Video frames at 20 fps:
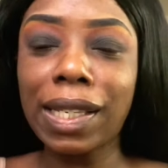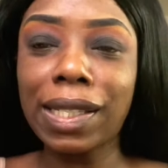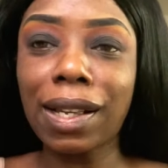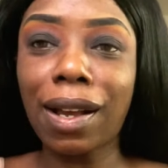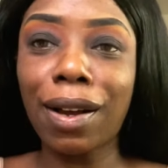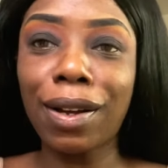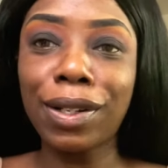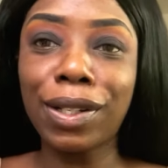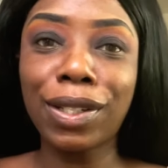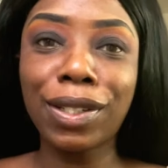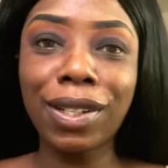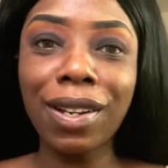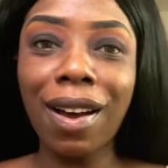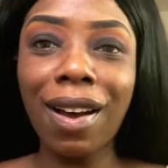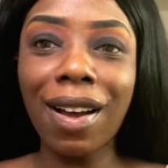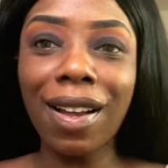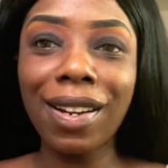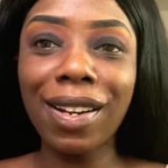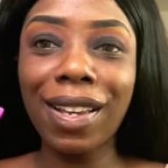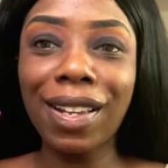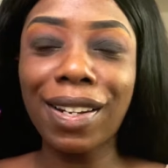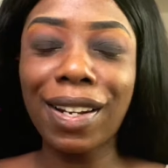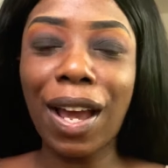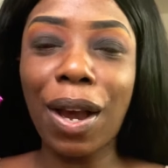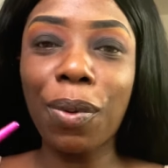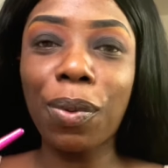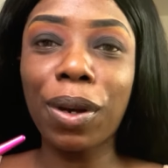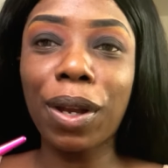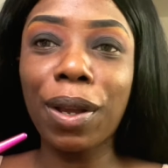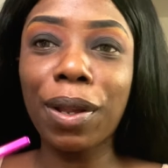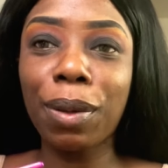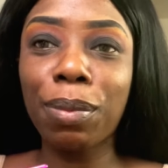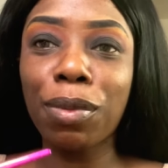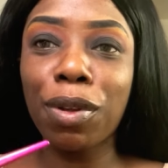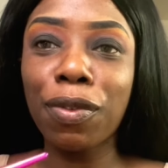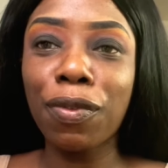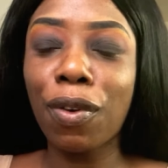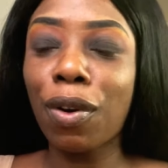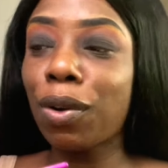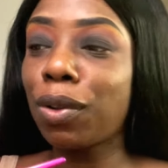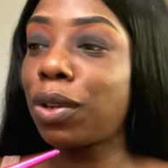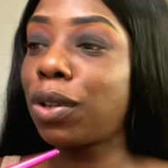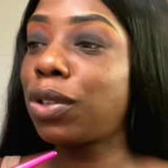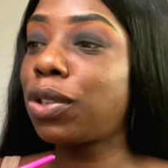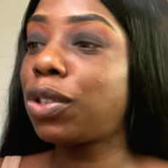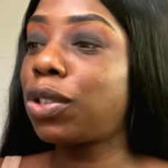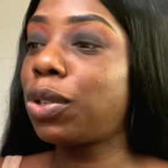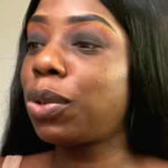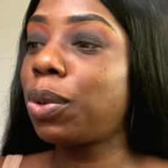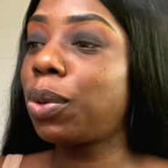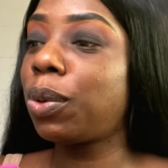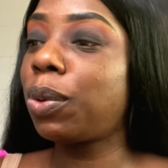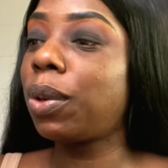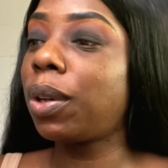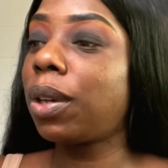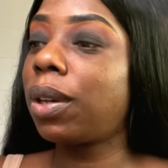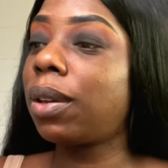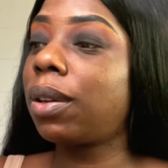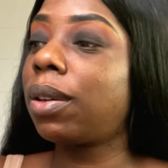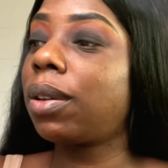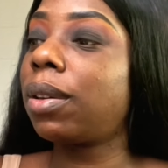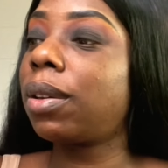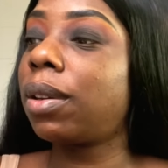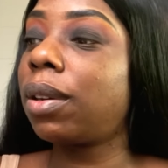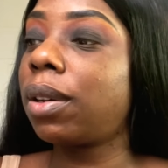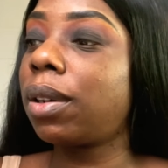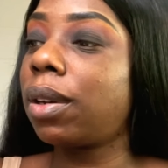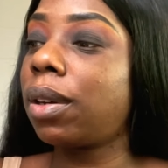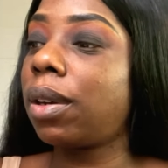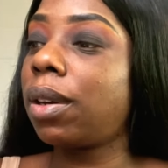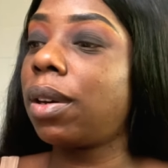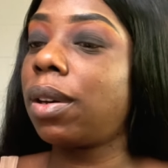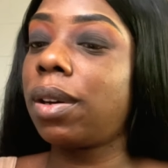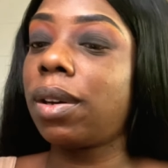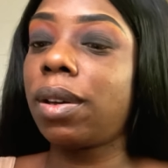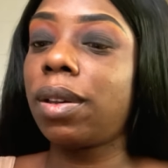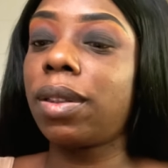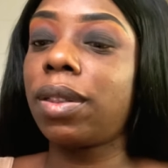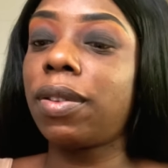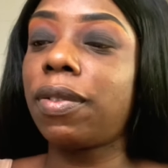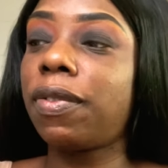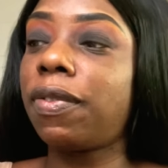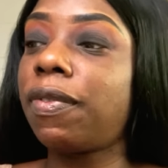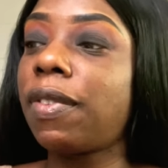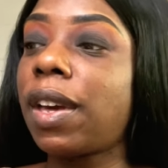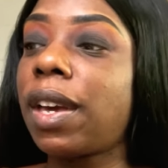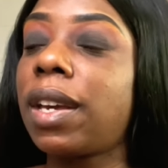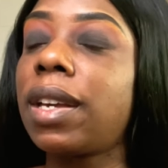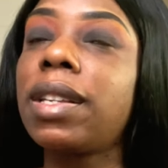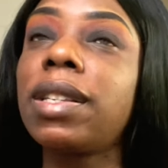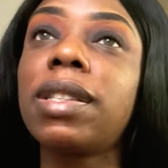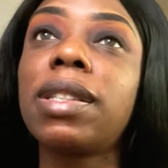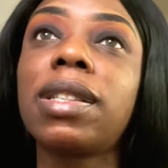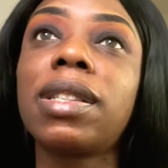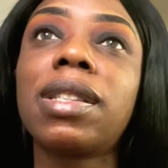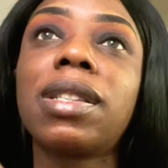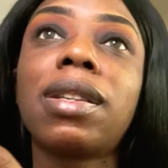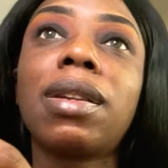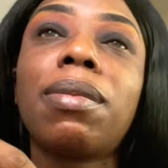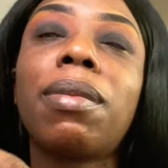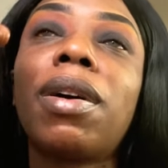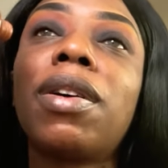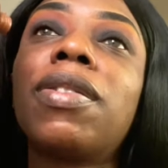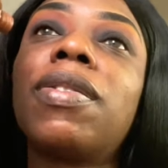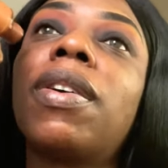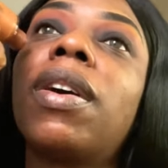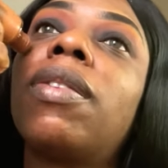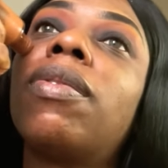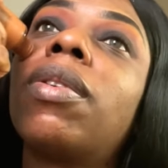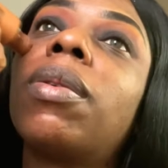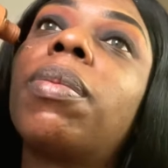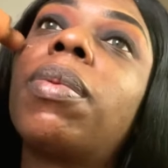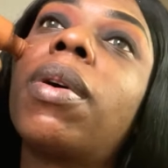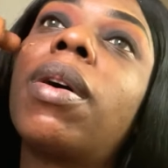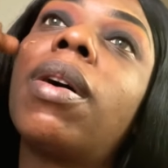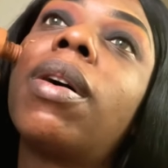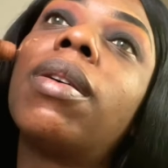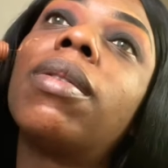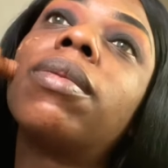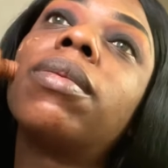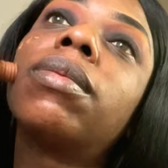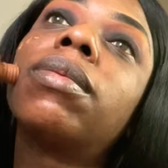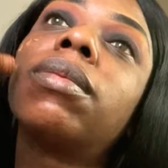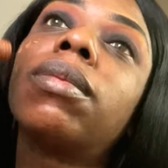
are done. Now we're going to move on to the face, my favorite part.